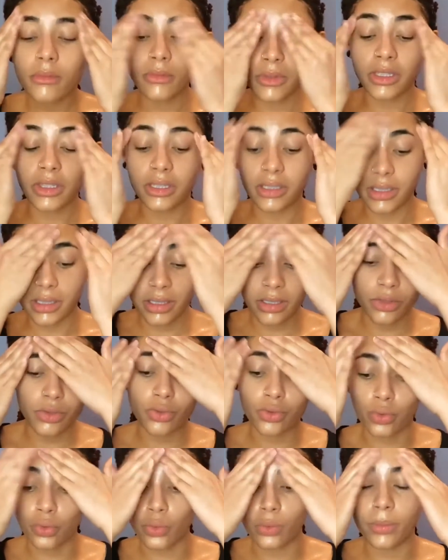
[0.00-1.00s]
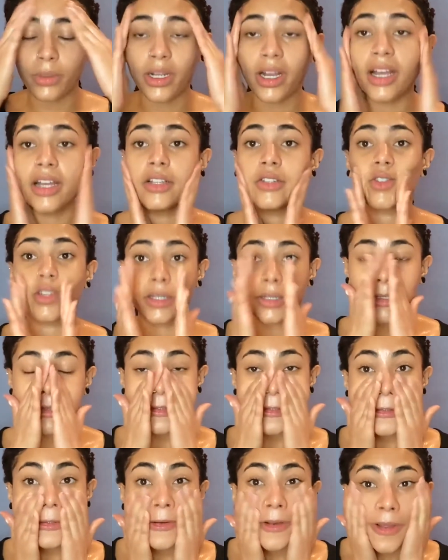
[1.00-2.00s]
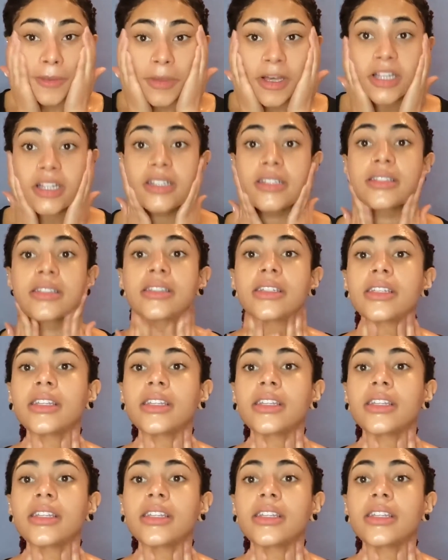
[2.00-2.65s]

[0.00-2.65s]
This is a super hydrating serum, honestly.